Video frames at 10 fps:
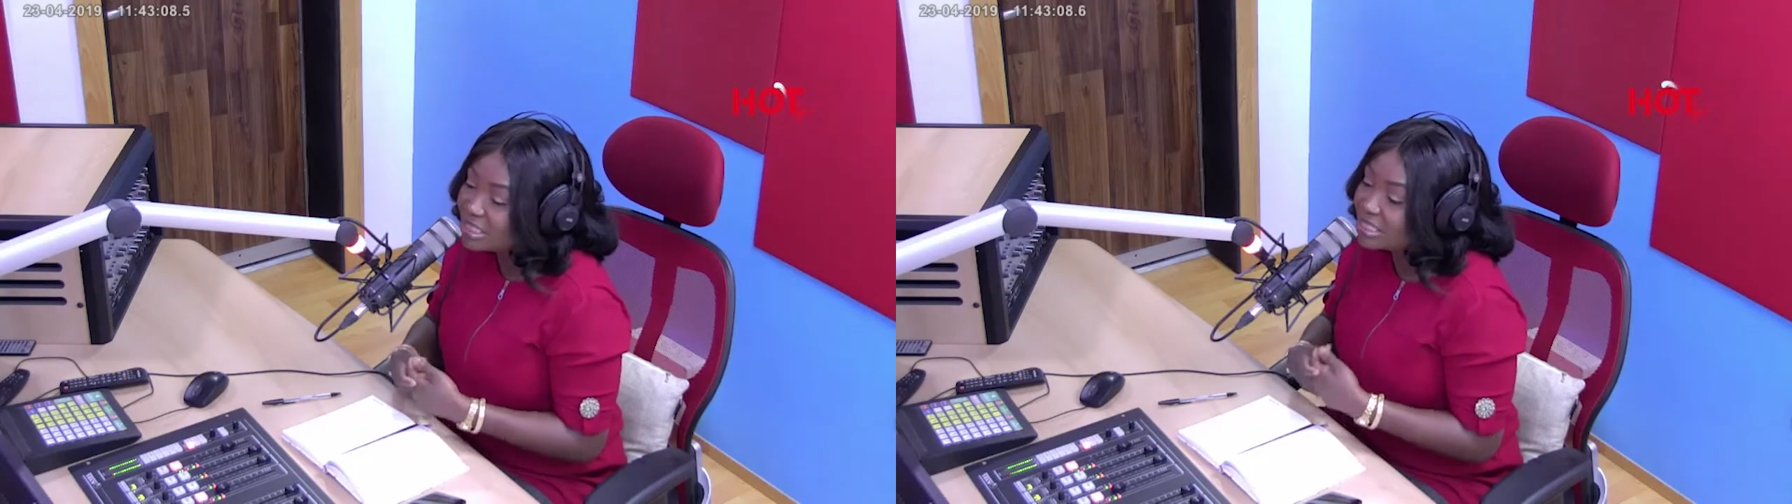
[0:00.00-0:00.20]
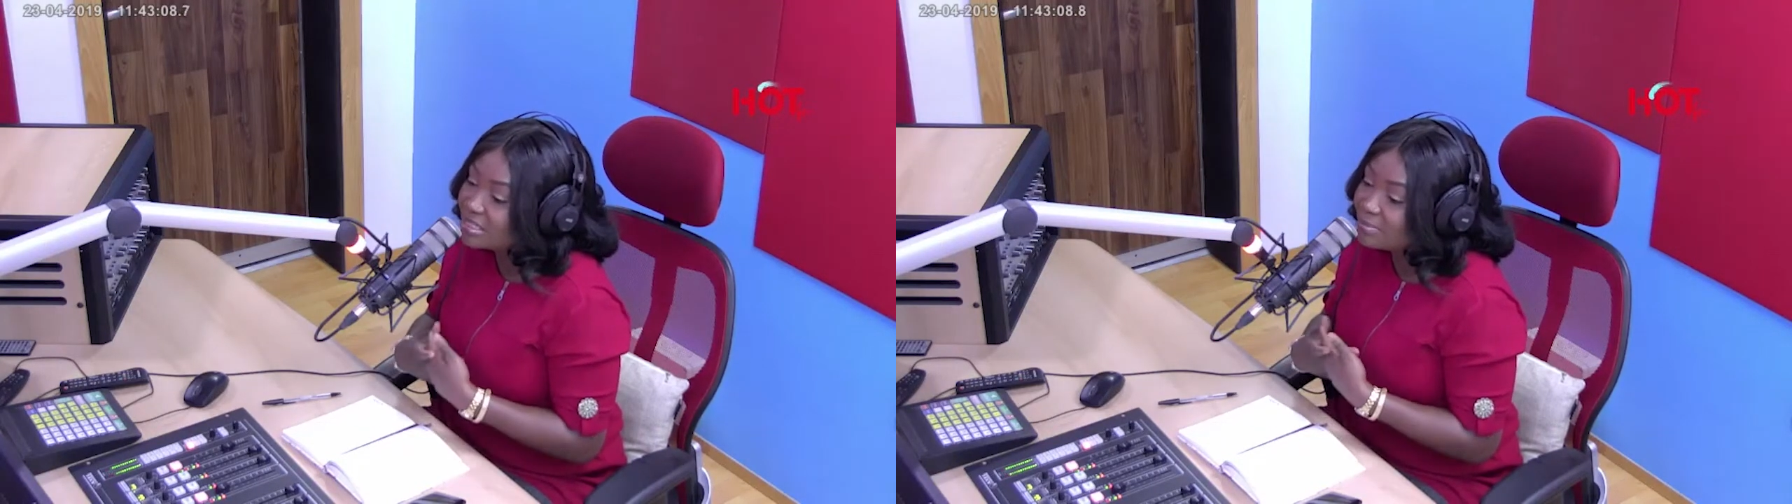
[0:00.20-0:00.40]

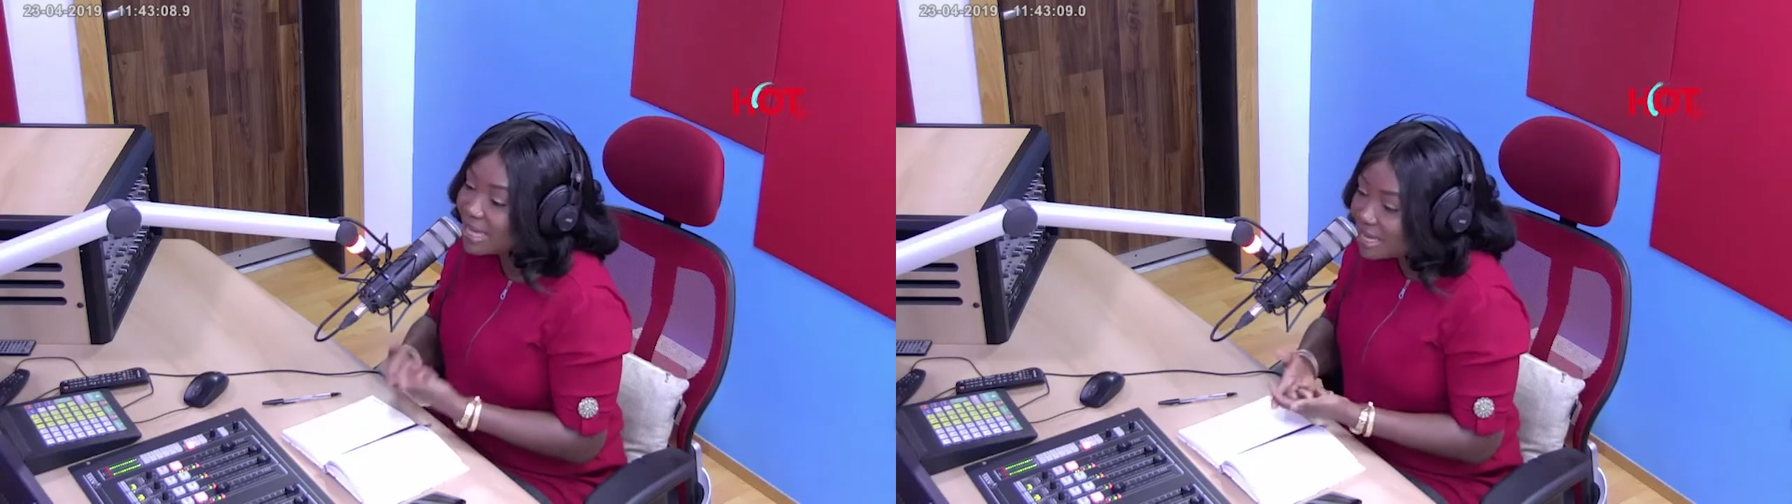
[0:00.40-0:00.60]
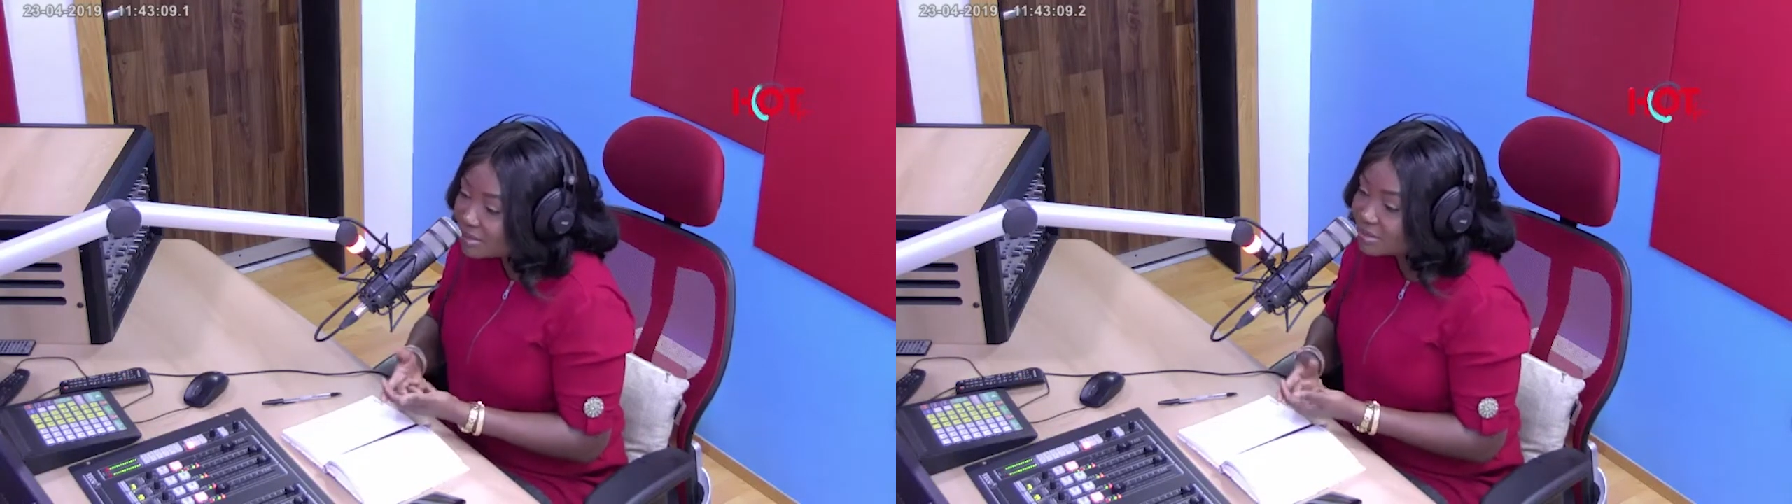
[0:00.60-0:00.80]
It
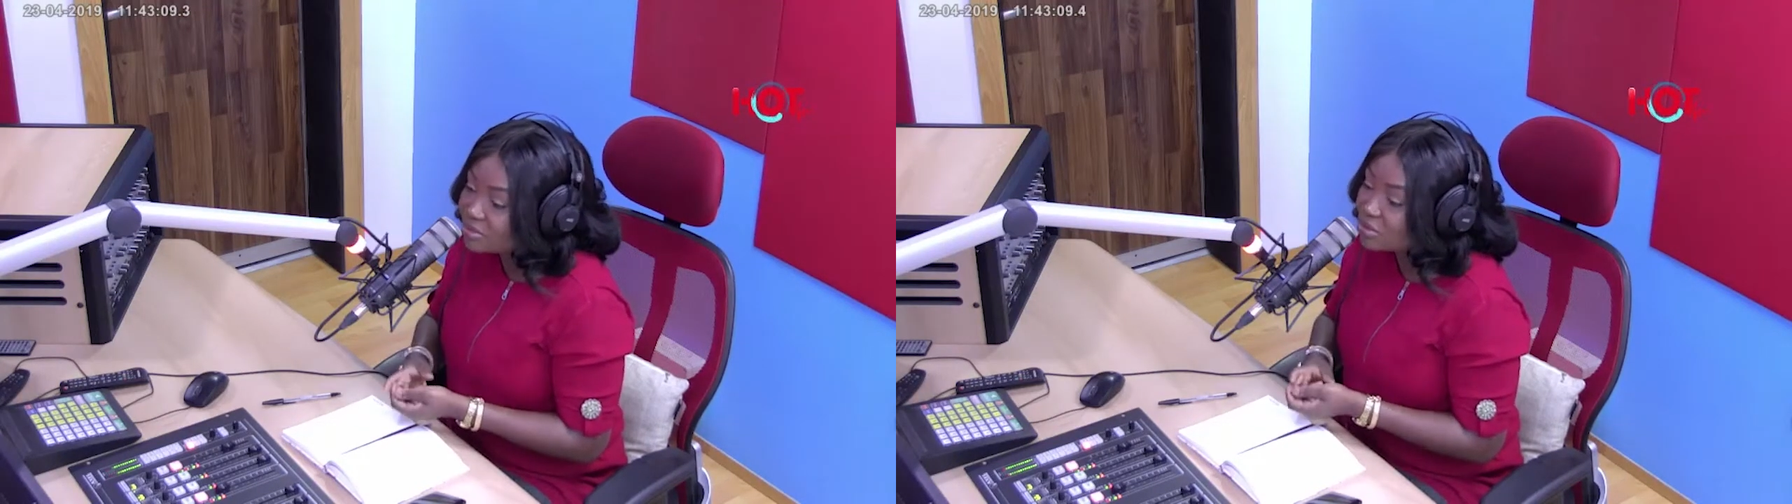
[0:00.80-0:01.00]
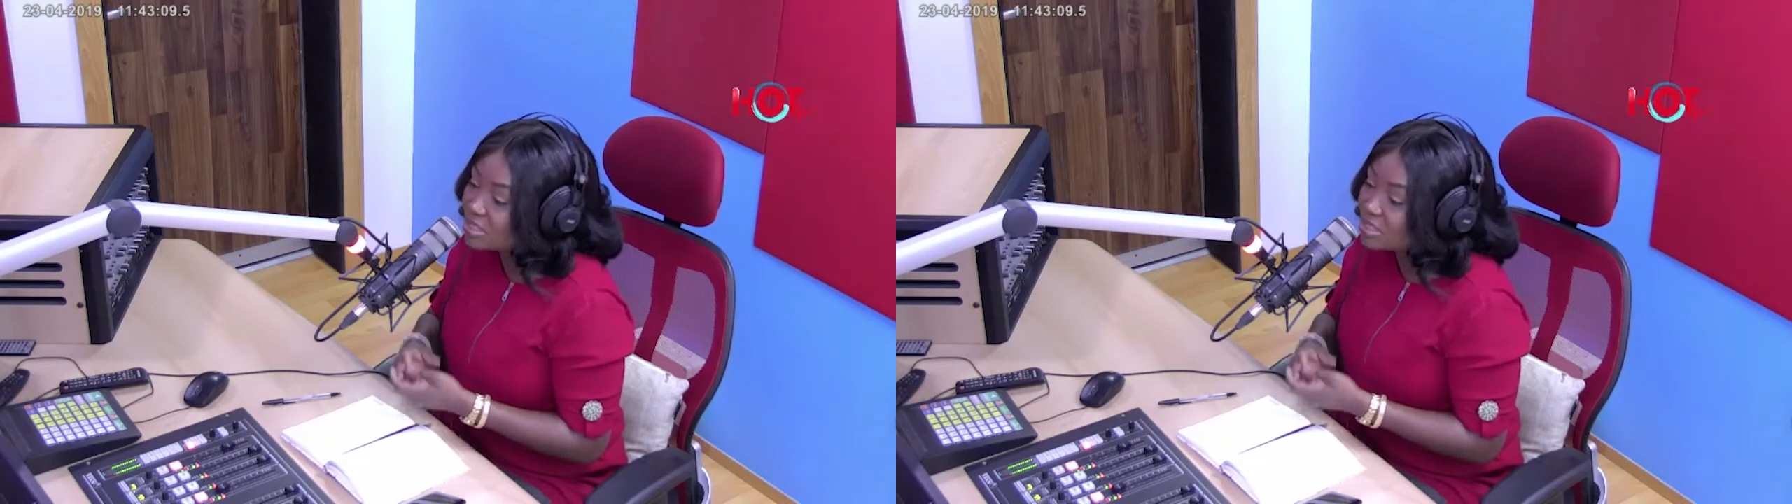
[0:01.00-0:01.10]
smells.